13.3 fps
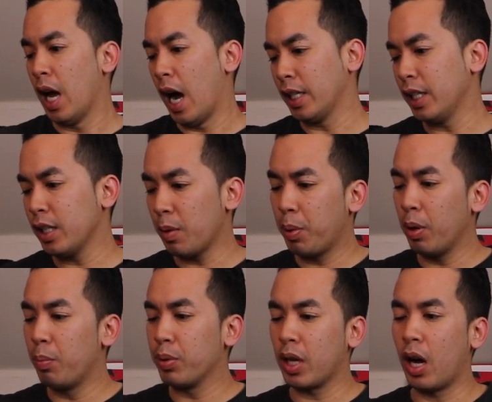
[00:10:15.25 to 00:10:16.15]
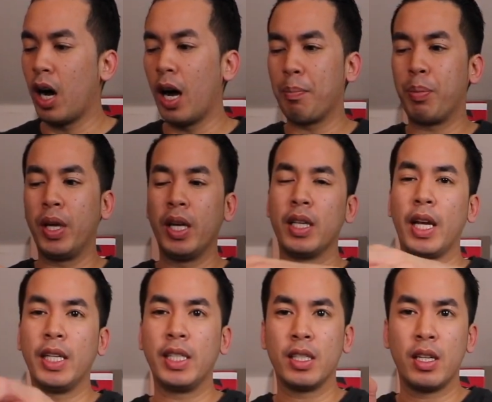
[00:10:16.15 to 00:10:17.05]
I see some people put the hot pink
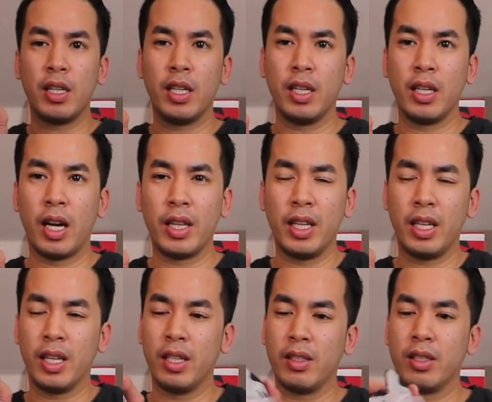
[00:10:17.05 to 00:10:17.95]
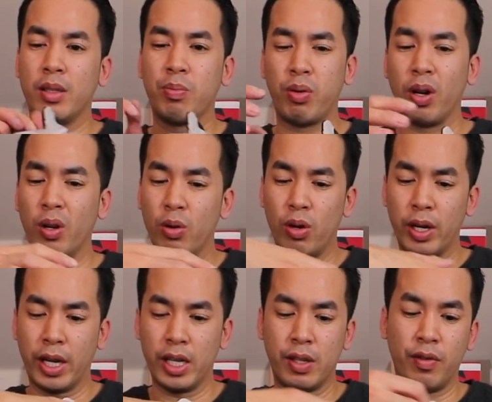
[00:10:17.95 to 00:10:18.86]
laces on it. I think it's pretty cool,
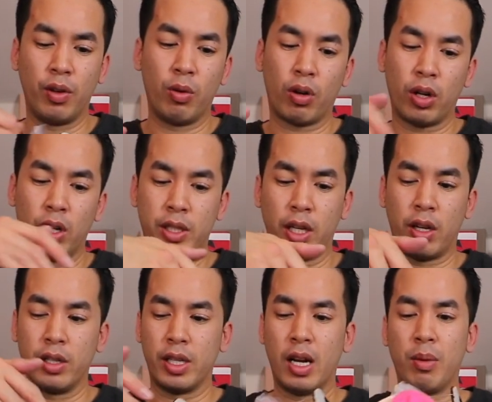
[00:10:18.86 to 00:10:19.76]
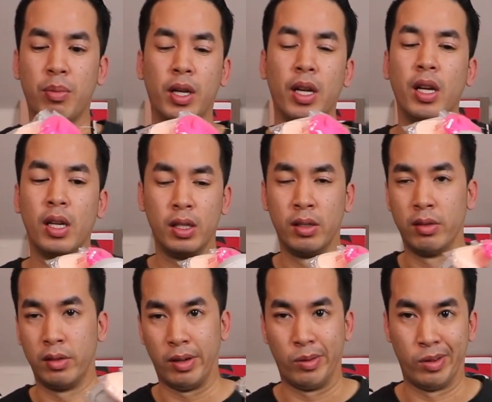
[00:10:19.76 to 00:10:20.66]
I guess, if you were going to take all this out, but
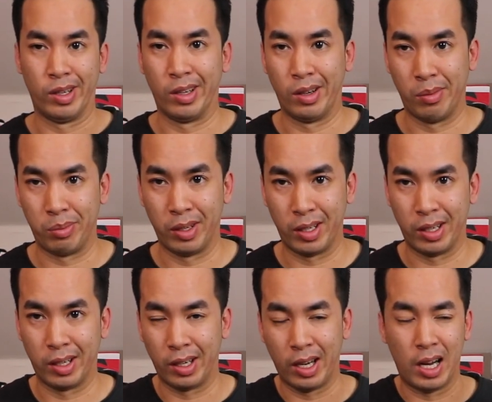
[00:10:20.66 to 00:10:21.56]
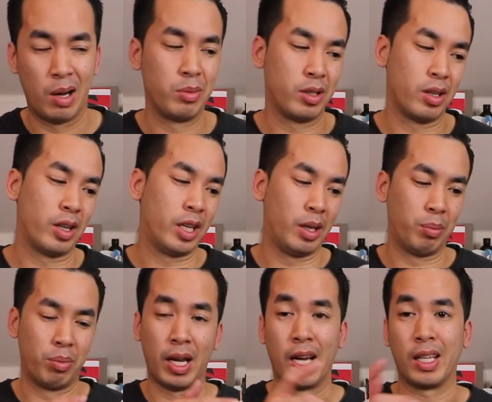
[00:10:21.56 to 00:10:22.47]
I'm not really a hot pink kind of guy. I'm just going to
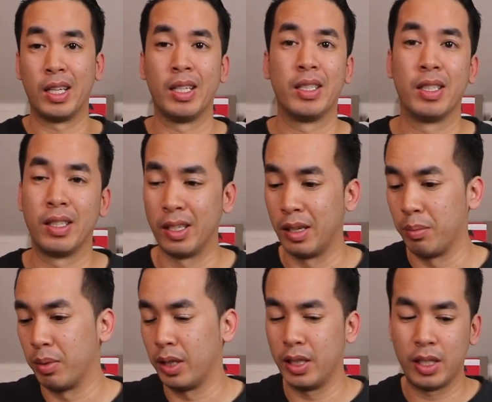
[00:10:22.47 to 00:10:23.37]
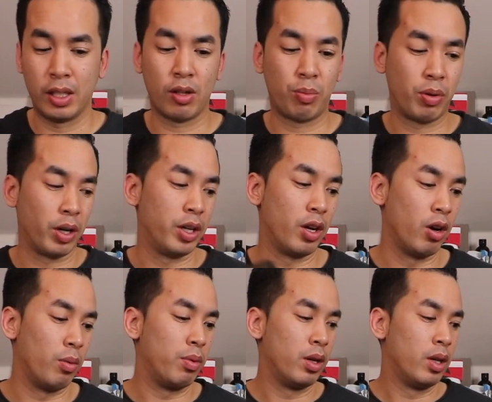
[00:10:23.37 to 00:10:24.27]
keep black laces in it. But these things are pretty
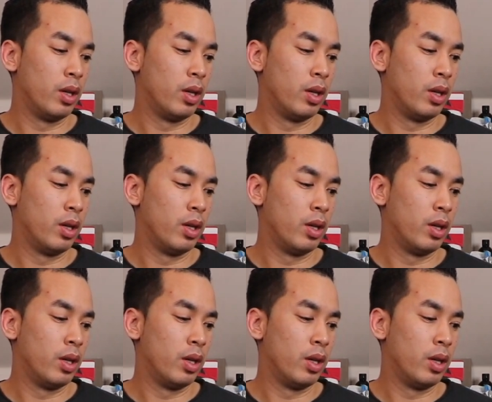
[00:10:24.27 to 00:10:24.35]
dope.